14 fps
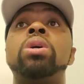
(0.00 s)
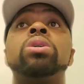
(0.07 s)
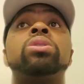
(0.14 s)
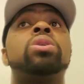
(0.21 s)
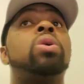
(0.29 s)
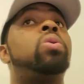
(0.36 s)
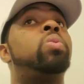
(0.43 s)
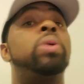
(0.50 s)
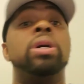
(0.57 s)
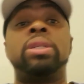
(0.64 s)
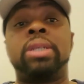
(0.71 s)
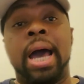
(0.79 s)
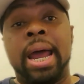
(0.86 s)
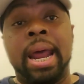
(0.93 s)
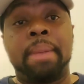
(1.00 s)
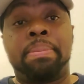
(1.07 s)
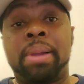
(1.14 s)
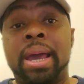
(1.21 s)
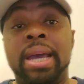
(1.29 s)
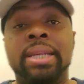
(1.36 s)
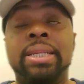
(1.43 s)
So we'll see how that
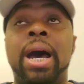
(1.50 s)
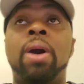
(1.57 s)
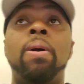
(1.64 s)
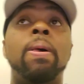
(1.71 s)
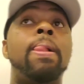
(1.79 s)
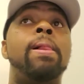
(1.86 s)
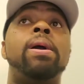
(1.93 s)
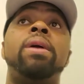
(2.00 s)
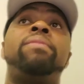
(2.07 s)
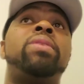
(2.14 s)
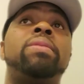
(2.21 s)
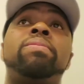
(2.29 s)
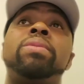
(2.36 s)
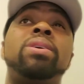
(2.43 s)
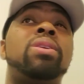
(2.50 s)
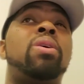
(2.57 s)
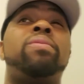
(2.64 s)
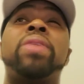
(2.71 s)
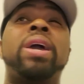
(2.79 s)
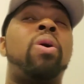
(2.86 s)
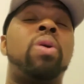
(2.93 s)
plays out. If the you know
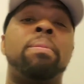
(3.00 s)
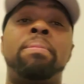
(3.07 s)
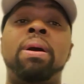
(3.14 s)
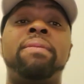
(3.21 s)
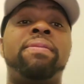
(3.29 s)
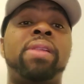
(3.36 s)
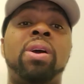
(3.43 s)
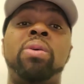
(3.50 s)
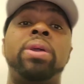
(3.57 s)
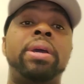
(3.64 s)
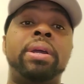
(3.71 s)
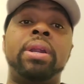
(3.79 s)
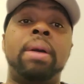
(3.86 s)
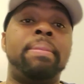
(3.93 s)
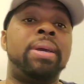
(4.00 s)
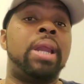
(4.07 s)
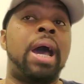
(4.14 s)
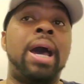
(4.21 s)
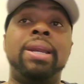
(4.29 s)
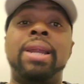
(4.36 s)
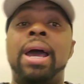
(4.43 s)
if they go to Buffalo, then I mean
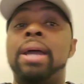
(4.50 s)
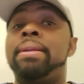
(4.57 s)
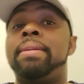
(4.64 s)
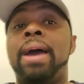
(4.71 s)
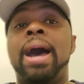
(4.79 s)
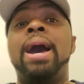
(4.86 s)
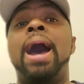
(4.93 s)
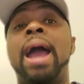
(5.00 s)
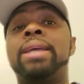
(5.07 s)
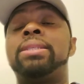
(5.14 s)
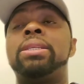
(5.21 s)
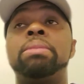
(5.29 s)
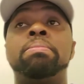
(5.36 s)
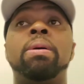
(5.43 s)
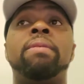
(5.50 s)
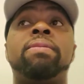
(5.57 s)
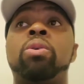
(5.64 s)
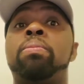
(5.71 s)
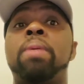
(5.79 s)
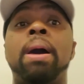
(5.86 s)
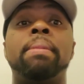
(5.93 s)
I I I see
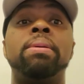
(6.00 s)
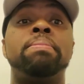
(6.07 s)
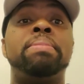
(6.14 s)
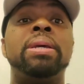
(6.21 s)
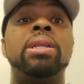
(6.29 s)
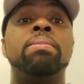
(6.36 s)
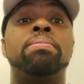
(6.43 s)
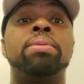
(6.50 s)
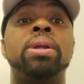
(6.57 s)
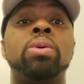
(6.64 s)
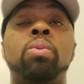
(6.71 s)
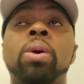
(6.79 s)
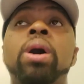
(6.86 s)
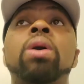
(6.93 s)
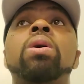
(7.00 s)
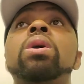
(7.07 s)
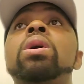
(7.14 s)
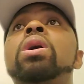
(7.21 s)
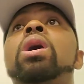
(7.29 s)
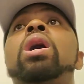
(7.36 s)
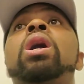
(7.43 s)
Buffalo probably beating them pretty well,
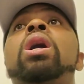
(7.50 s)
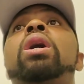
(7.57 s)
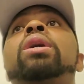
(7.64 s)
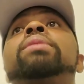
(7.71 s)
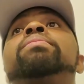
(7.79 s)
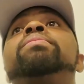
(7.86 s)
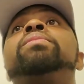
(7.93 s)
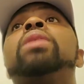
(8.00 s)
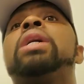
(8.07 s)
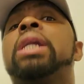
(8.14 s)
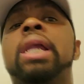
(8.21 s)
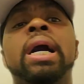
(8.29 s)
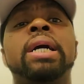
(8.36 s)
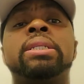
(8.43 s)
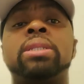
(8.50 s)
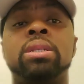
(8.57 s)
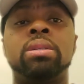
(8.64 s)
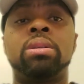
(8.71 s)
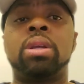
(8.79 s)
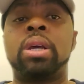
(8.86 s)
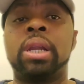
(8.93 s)
um, unless
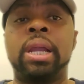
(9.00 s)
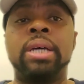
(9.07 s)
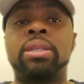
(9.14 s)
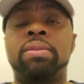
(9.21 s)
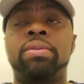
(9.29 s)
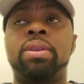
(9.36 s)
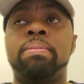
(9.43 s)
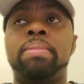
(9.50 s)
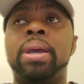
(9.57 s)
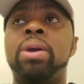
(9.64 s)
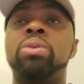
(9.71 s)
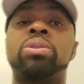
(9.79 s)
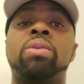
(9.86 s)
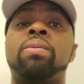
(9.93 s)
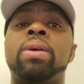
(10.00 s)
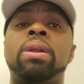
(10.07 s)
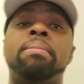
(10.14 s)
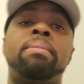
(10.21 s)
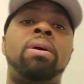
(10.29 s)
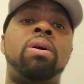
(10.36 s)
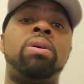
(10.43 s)
unless if the Bengals could run the
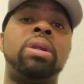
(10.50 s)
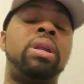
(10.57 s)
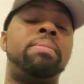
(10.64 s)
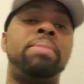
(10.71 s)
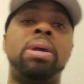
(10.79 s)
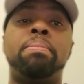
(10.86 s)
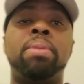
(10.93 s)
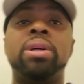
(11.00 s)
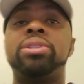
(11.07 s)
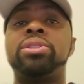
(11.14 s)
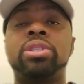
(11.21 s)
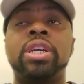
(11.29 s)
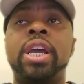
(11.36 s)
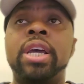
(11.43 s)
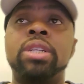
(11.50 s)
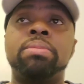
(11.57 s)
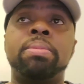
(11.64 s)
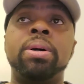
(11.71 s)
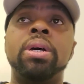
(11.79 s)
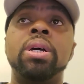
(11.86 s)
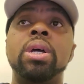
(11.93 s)
ball, then it'd be a puncher's chance.
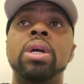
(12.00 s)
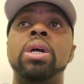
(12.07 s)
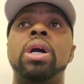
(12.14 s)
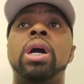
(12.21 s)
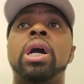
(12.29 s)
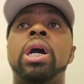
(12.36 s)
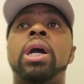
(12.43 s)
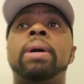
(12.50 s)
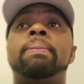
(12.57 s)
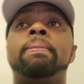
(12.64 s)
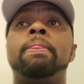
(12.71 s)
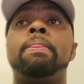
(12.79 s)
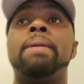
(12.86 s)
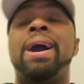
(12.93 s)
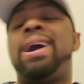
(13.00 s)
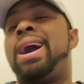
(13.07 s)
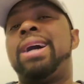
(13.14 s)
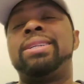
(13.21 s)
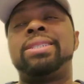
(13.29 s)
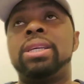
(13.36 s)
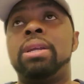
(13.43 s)
But um,
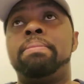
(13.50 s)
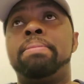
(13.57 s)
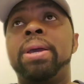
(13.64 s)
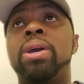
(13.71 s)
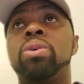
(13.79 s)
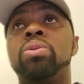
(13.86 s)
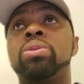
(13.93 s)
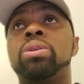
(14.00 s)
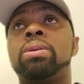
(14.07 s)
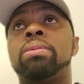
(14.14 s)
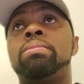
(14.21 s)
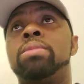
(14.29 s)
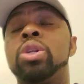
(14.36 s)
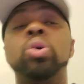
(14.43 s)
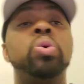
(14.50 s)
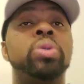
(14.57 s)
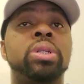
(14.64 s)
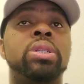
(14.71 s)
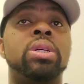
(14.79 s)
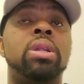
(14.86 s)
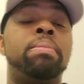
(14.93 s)
I, I see the Bengals
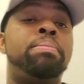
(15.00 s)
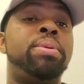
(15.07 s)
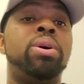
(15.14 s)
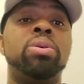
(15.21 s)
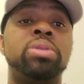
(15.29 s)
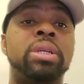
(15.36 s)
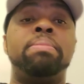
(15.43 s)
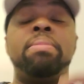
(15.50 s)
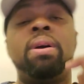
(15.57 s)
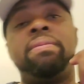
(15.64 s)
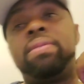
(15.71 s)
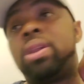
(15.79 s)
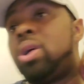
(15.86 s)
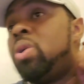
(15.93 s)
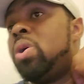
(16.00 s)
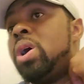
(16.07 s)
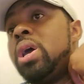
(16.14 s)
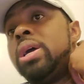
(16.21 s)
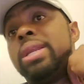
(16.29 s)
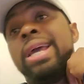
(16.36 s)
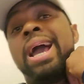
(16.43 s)
losing to the Bills in Buffalo.
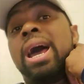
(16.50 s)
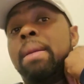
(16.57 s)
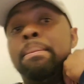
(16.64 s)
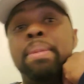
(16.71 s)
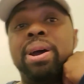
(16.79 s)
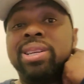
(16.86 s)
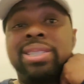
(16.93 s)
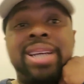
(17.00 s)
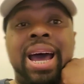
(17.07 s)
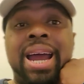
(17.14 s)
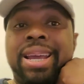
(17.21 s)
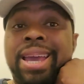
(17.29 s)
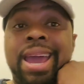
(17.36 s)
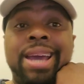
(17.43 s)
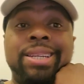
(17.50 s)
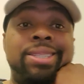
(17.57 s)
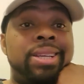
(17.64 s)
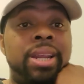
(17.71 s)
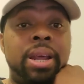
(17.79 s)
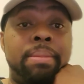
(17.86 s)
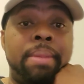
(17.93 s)
They got a better shot in Kansas
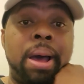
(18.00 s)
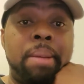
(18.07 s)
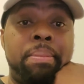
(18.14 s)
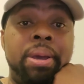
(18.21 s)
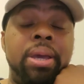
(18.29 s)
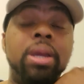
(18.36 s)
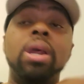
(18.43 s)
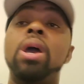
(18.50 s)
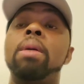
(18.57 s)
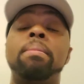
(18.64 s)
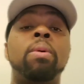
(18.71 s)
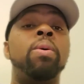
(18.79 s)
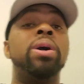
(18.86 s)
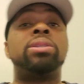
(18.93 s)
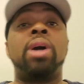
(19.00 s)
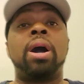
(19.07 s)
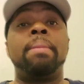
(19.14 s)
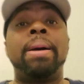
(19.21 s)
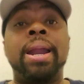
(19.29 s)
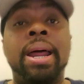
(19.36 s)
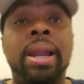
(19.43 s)
City, in my opinion. But we'll talk
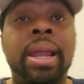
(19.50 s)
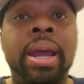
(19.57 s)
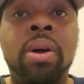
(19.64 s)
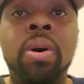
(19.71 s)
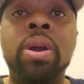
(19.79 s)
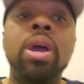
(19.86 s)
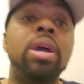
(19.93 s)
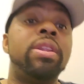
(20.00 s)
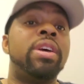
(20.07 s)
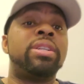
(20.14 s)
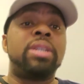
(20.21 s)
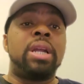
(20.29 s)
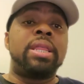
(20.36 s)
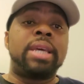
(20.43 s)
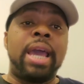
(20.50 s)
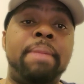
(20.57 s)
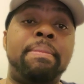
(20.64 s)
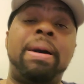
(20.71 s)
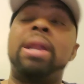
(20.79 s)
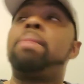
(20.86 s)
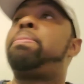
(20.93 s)
about that later on. There's another
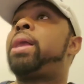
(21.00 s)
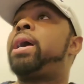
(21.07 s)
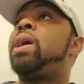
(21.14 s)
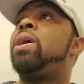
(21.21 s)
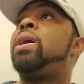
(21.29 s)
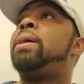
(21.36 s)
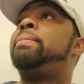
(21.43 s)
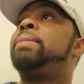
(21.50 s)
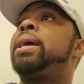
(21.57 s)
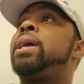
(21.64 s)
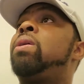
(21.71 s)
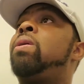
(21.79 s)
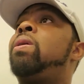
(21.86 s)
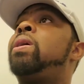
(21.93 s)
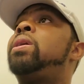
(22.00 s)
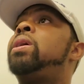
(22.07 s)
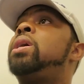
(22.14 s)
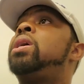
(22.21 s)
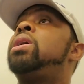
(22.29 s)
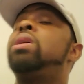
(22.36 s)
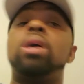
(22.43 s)
about to play um, later on.
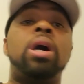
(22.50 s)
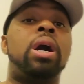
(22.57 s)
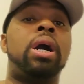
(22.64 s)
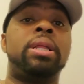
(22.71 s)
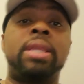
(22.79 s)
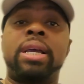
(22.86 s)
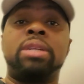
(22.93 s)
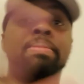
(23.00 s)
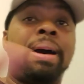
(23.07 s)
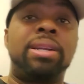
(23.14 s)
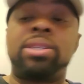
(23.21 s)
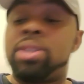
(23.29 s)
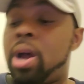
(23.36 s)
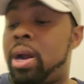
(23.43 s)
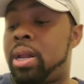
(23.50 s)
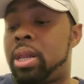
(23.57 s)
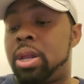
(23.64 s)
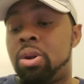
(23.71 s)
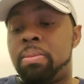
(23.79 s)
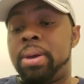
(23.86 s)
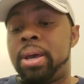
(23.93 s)
Uh, I think it's about to start in a
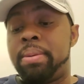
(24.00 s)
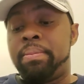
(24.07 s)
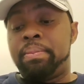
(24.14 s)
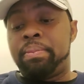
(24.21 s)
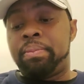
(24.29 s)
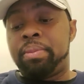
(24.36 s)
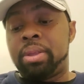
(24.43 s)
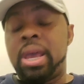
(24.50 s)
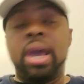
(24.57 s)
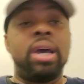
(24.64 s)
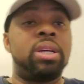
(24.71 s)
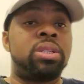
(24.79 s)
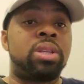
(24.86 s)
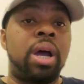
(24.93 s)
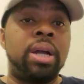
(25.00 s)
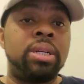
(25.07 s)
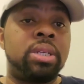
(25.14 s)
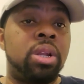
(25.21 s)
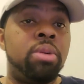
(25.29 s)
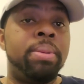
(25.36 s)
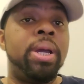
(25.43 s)
little bit. Yeah, it starts
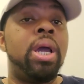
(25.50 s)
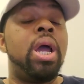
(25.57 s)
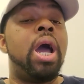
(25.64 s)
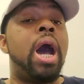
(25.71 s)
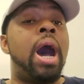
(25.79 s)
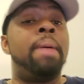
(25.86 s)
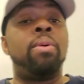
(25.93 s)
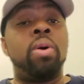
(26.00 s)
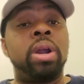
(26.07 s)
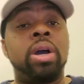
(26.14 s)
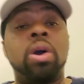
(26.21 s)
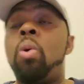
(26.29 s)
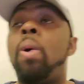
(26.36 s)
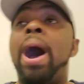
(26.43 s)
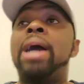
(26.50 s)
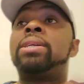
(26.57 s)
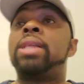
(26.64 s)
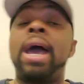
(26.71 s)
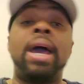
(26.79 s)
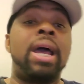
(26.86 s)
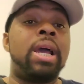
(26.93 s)
a little bit. I'm going to go watch
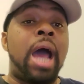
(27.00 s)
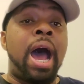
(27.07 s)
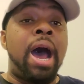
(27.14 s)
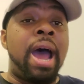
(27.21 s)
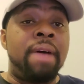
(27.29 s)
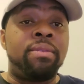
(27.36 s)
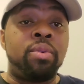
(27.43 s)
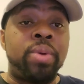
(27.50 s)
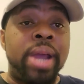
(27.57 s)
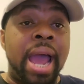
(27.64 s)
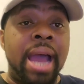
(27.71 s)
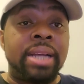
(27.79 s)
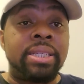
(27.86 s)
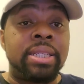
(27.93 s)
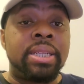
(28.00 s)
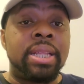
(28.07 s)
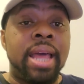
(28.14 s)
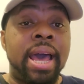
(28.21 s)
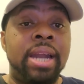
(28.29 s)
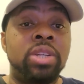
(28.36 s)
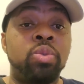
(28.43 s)
that. I have a reaction to
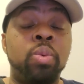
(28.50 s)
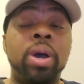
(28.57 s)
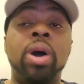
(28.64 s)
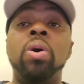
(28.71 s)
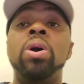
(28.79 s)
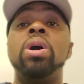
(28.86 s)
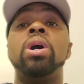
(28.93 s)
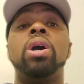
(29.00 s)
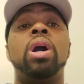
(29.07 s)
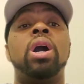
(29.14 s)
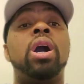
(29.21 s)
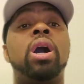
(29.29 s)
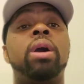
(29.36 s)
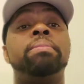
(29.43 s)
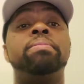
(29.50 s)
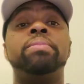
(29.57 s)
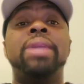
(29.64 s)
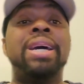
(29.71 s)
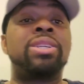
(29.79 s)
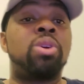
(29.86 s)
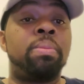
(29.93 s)
that as well. Um,
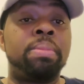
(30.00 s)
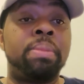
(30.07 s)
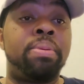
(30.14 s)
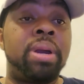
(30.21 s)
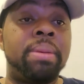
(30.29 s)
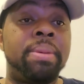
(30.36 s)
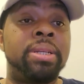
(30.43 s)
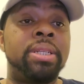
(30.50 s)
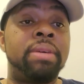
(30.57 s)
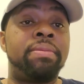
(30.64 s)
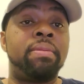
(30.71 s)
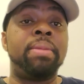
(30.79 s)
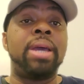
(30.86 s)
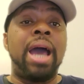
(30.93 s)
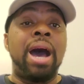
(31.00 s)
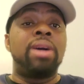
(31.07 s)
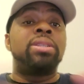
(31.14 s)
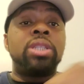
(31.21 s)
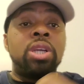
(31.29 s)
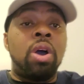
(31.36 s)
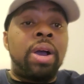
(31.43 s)
that's going to be pretty much it for me. I'll
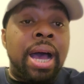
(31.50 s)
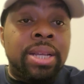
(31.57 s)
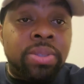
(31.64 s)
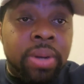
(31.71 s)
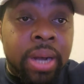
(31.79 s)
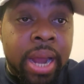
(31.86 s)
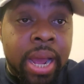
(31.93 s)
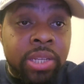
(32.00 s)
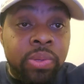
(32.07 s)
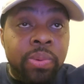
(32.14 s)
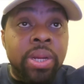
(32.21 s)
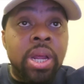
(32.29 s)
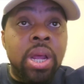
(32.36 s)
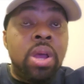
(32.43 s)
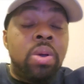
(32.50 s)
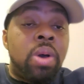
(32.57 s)
see y'all guys on the next one.